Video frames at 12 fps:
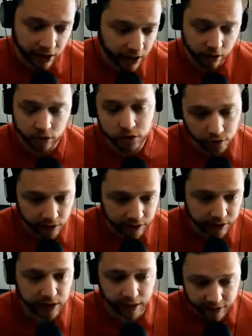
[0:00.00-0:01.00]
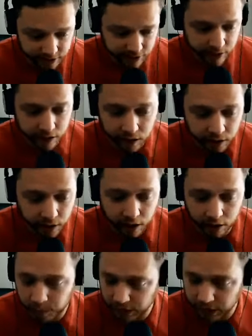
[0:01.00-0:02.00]
I, also like the idea
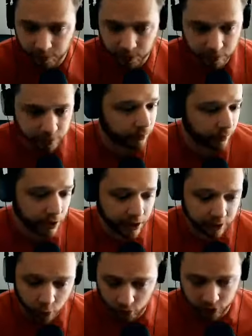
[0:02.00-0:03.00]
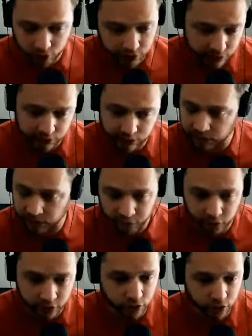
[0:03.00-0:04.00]
of being able to provide courses and
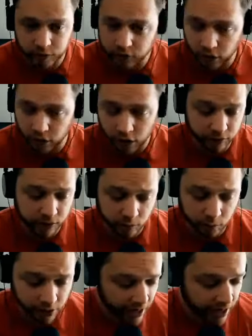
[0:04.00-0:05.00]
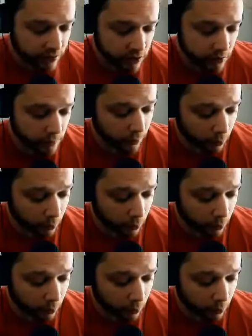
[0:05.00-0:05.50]
different service offerings and what have you.